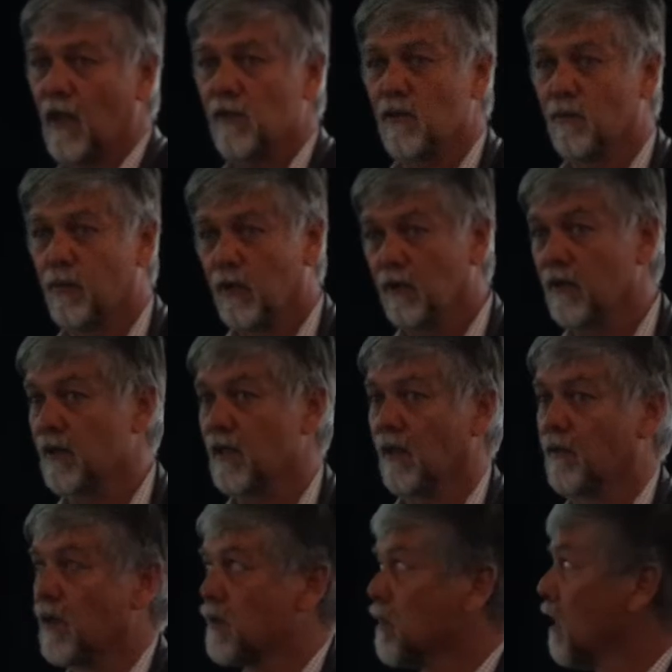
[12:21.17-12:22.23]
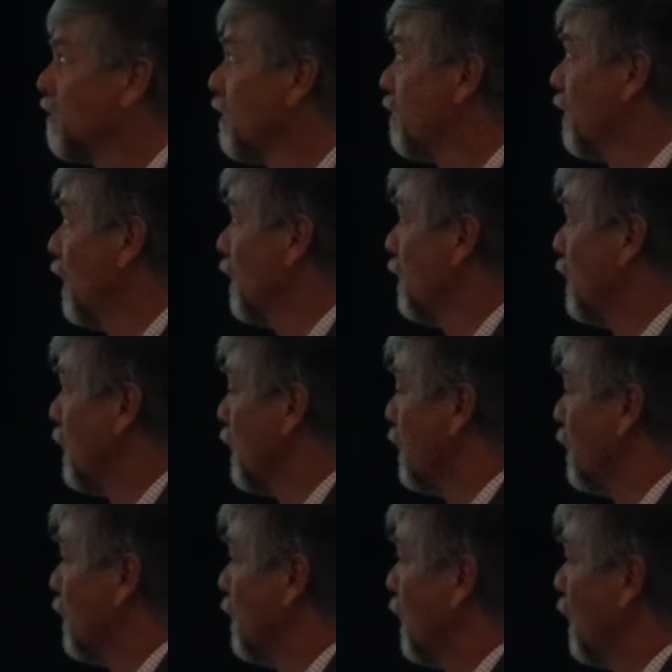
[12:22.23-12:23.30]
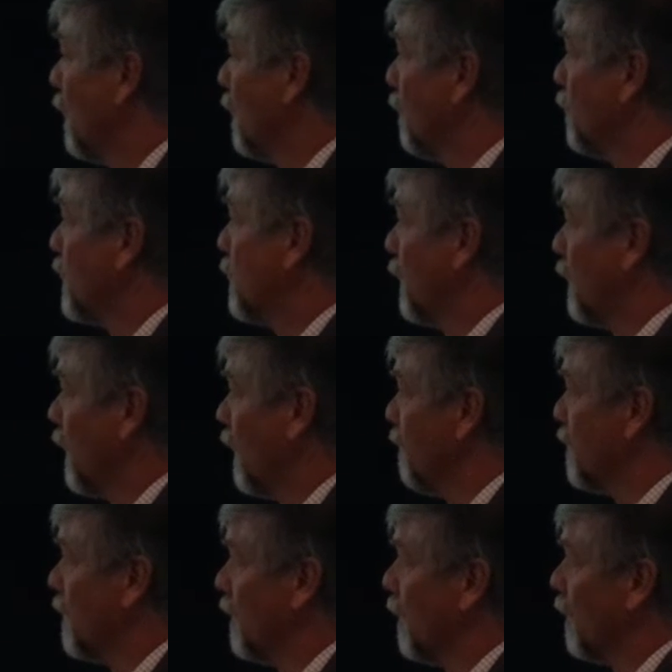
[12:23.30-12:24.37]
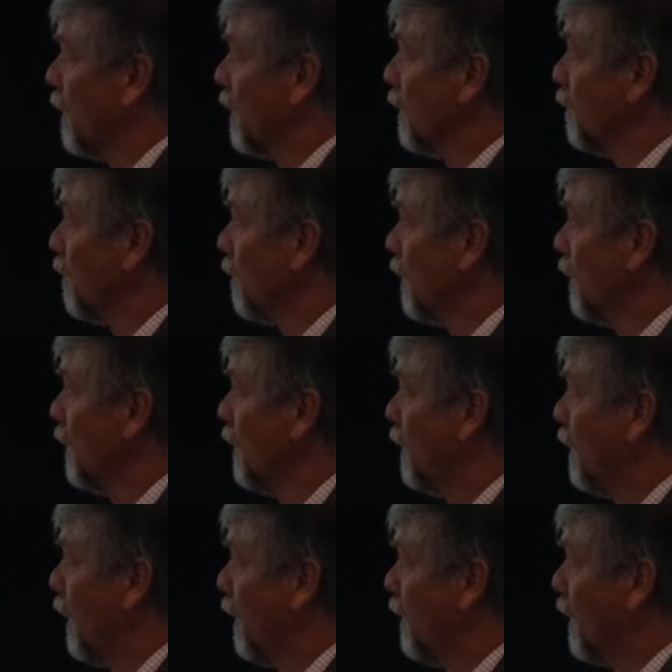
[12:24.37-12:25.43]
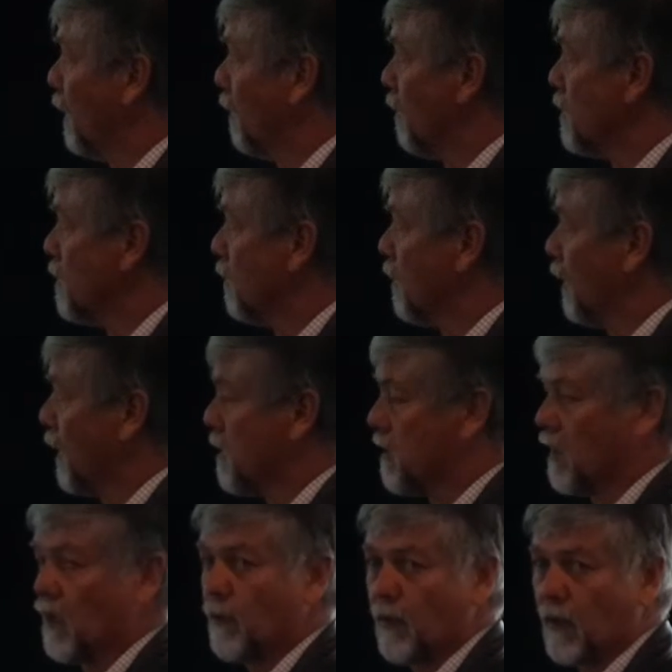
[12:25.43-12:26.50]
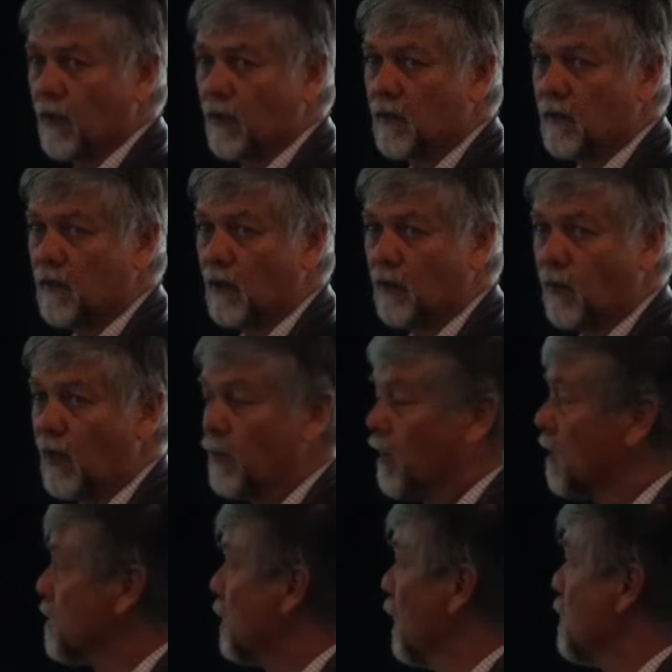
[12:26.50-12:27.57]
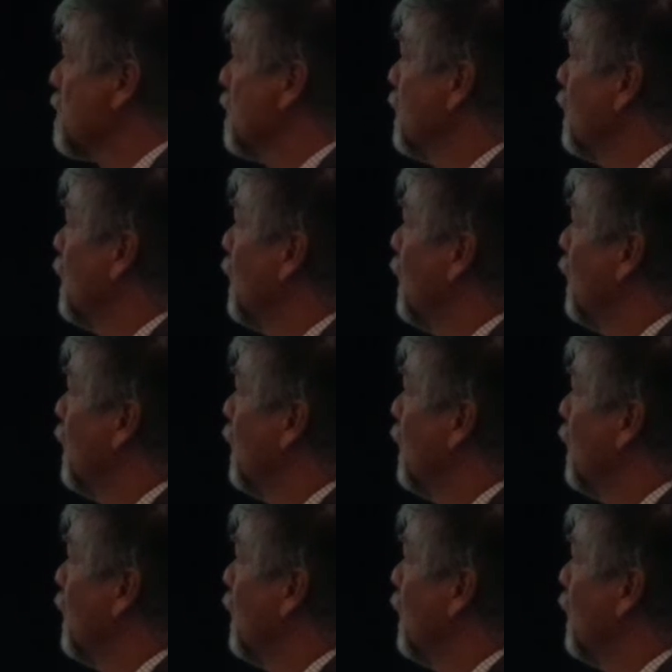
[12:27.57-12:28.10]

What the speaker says: marginal pool, the stuff that Sophie found near between Laverton and Leonora, and our original collection up at Weaver Station.